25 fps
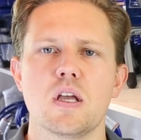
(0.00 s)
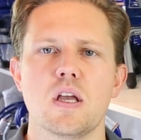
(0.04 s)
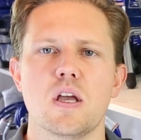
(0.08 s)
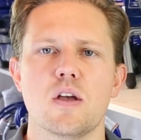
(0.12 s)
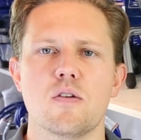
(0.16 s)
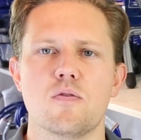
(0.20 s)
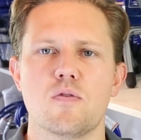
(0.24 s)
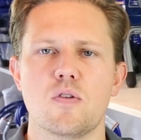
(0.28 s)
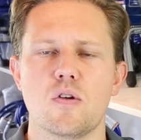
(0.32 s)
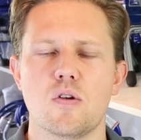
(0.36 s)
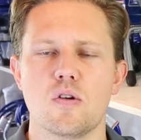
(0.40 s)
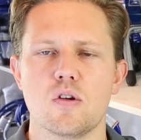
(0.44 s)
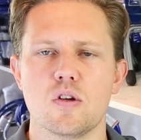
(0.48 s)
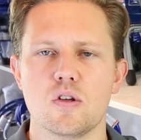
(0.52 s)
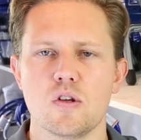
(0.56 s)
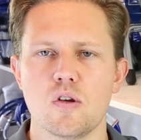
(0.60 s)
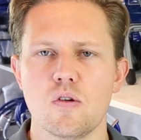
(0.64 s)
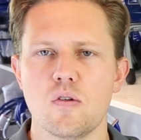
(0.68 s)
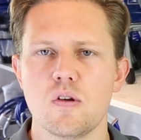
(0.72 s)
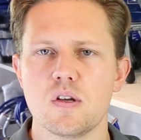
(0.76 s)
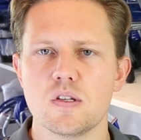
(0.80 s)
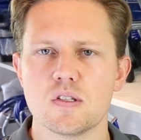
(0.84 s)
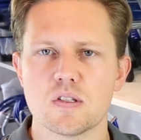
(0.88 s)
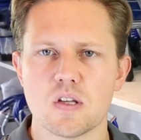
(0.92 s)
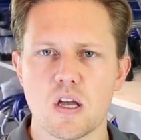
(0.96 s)
If you're a
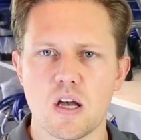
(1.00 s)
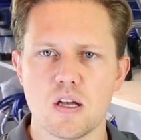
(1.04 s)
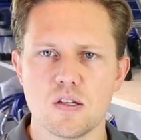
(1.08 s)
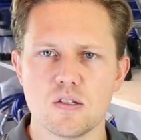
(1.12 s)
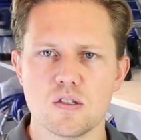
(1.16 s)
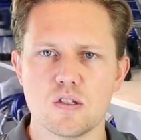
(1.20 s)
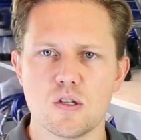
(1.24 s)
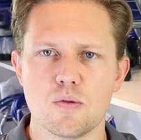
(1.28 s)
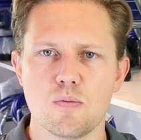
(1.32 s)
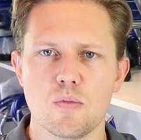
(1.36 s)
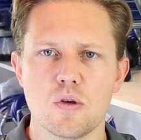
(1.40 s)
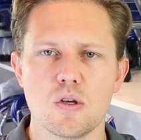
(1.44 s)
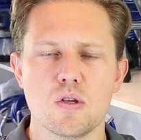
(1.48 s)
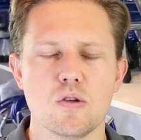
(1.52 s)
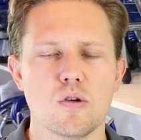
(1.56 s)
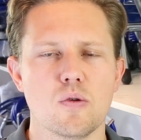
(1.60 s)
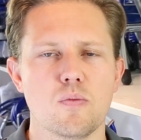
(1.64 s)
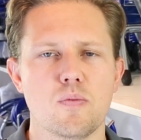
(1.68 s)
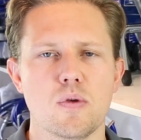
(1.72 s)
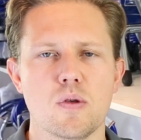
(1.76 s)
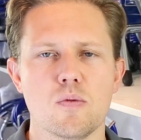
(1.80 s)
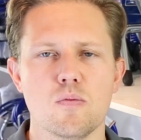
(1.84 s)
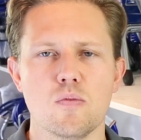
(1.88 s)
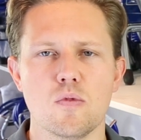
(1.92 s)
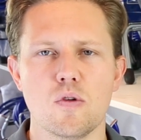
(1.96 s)
US customer, you'll
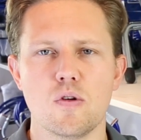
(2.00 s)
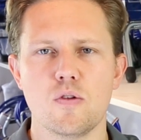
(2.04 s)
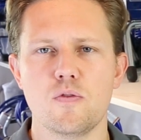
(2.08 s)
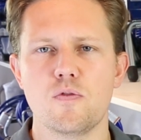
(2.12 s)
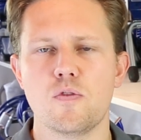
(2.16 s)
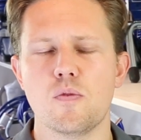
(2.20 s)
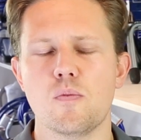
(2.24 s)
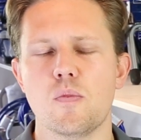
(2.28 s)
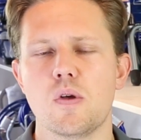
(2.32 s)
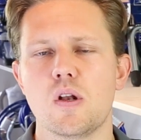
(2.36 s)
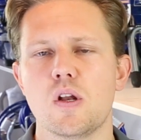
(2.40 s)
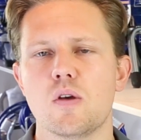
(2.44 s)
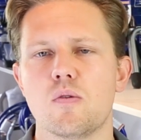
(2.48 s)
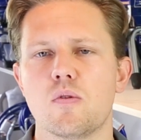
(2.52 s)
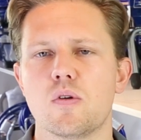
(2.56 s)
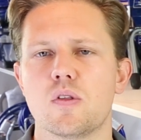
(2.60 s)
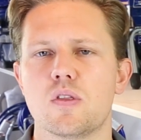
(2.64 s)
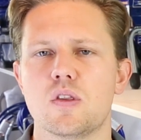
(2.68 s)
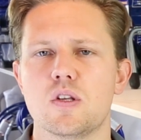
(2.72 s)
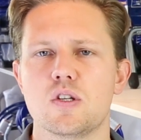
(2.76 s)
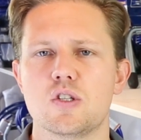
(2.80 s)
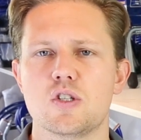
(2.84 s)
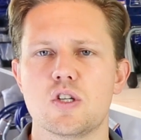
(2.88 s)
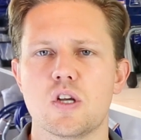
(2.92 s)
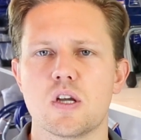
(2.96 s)
be more familiar with
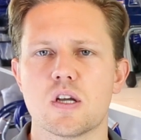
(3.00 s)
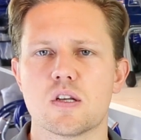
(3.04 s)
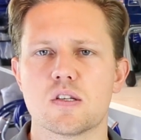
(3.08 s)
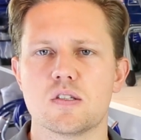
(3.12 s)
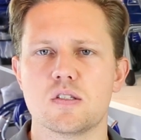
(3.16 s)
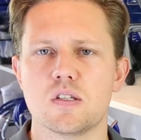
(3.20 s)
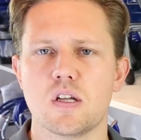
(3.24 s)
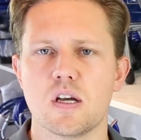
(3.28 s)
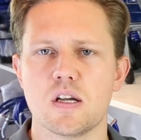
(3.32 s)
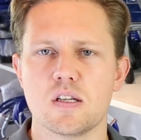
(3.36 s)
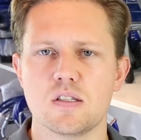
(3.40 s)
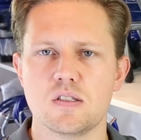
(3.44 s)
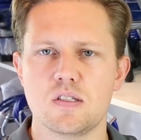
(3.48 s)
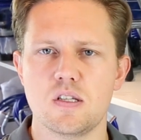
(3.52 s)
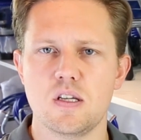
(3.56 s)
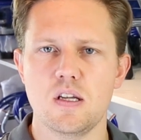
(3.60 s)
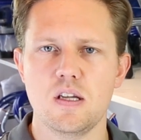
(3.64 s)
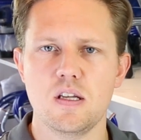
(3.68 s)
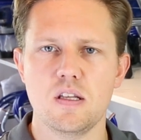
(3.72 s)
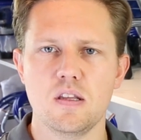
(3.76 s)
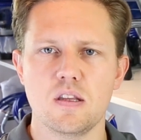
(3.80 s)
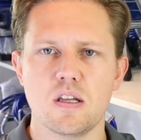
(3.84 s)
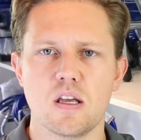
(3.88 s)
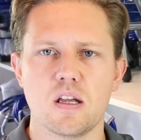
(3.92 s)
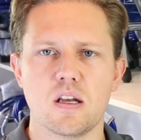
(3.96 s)
the
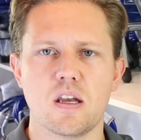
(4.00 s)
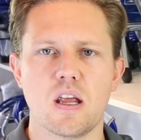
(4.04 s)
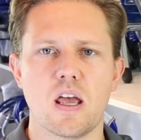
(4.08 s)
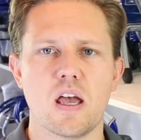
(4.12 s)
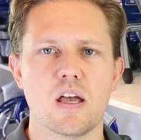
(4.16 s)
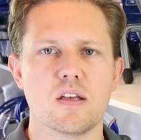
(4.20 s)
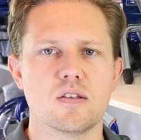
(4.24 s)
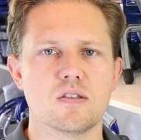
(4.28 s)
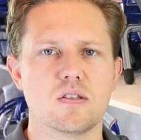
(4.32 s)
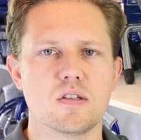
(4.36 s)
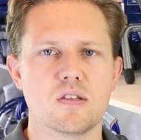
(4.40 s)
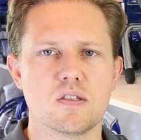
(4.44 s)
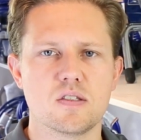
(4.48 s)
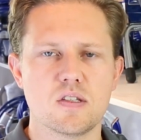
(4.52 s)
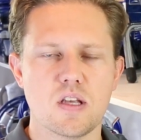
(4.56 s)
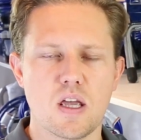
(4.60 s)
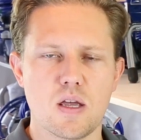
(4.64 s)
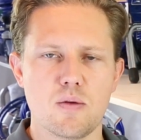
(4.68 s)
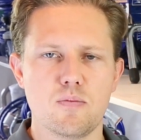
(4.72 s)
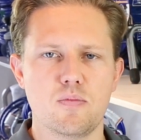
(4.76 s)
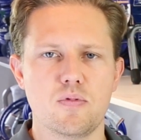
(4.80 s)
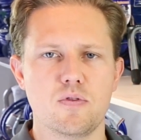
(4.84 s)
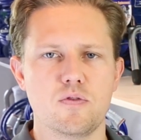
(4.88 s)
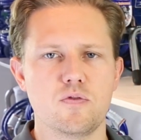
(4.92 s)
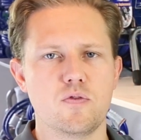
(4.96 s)
GX19 that has the
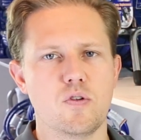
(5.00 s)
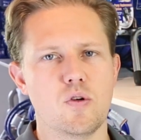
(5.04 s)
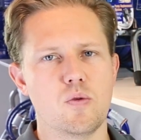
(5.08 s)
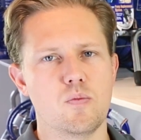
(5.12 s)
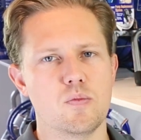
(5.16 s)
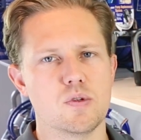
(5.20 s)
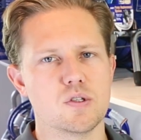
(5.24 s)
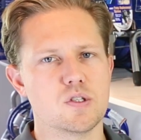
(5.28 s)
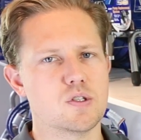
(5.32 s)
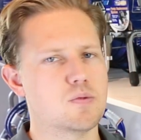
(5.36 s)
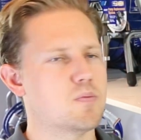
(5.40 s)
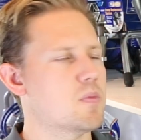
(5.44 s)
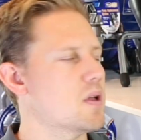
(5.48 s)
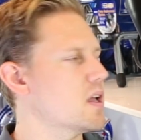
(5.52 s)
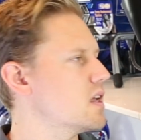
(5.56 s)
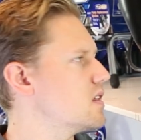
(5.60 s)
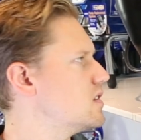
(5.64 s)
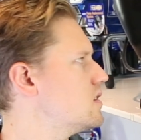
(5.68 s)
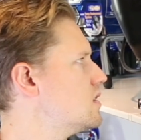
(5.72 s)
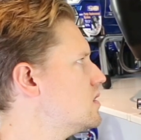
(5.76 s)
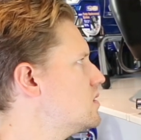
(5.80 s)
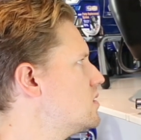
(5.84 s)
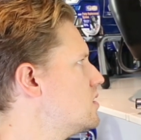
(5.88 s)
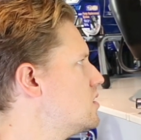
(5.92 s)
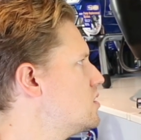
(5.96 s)
same performance
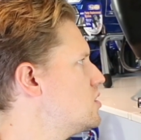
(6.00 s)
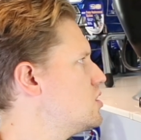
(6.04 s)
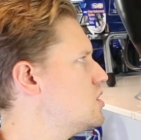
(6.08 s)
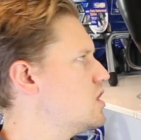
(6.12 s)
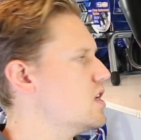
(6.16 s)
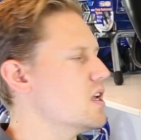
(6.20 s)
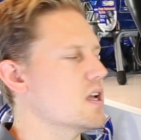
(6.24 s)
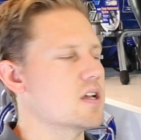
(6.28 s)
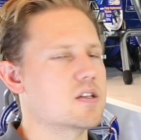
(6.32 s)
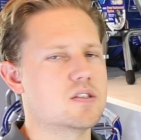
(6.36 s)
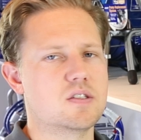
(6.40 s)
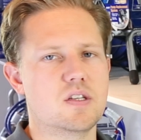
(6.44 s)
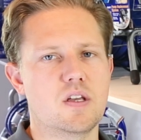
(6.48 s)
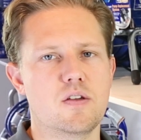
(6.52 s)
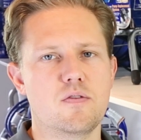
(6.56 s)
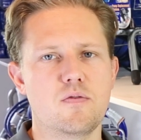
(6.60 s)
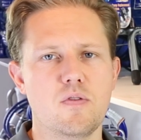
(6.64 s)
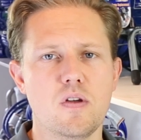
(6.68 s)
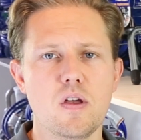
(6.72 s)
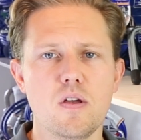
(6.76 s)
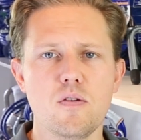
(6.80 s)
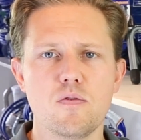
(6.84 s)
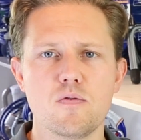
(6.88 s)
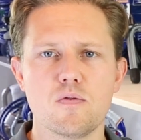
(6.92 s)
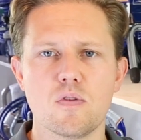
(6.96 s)
specs as the
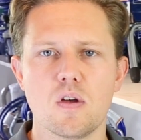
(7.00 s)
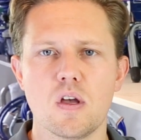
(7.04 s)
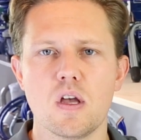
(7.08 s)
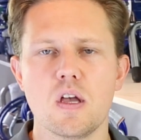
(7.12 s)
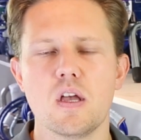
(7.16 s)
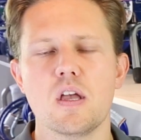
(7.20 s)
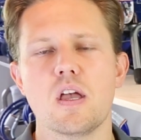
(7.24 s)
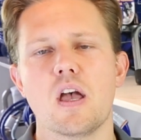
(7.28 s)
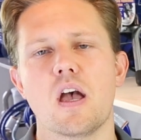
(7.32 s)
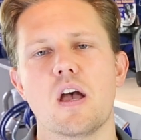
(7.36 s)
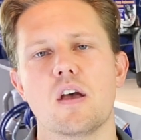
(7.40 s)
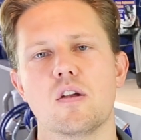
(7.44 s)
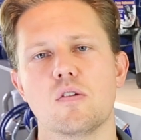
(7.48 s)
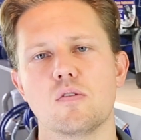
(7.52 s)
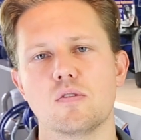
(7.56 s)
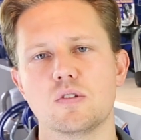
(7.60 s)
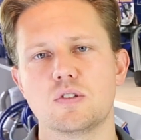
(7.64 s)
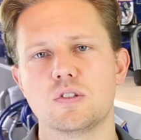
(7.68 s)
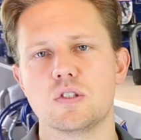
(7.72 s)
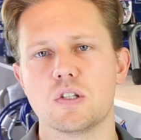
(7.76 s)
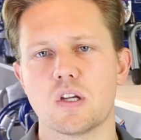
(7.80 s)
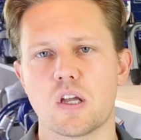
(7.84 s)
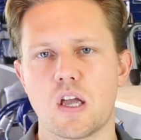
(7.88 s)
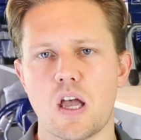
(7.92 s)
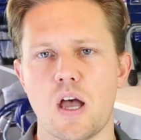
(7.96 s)
GXFF and
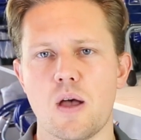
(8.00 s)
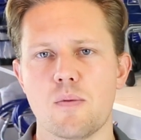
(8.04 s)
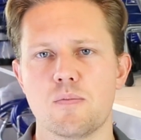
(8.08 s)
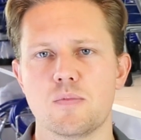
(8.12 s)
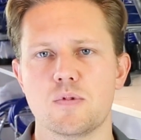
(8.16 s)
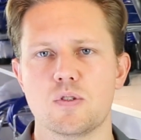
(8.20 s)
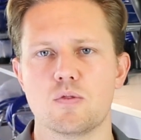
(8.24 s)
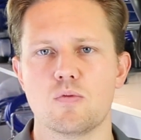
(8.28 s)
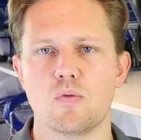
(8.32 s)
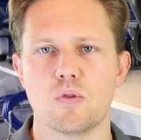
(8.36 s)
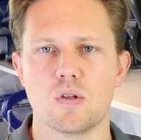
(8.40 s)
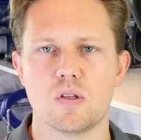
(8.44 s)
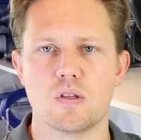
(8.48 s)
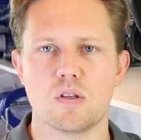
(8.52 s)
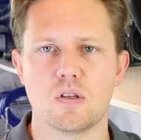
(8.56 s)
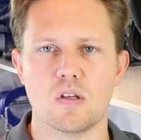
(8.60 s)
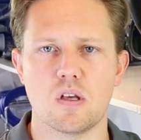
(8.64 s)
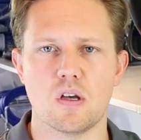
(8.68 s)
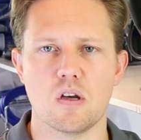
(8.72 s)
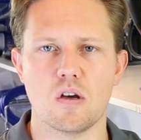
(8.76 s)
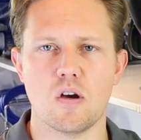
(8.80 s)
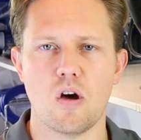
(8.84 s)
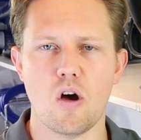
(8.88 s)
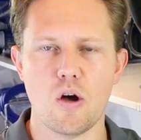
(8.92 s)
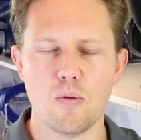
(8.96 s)
also comes with
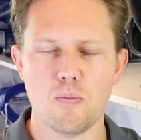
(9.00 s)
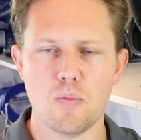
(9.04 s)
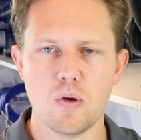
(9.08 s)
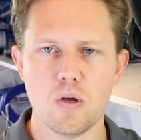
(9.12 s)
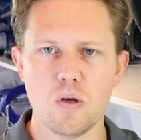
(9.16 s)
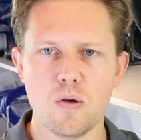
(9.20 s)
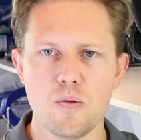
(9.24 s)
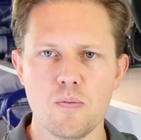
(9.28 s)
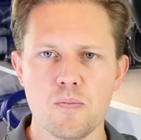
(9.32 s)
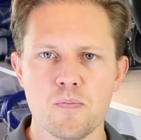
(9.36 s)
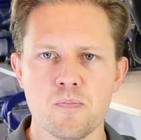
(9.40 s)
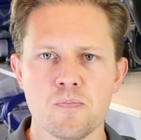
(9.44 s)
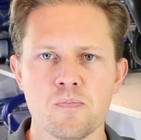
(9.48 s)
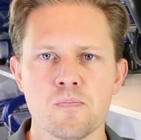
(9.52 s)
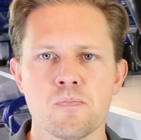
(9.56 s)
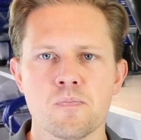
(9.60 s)
a hopper.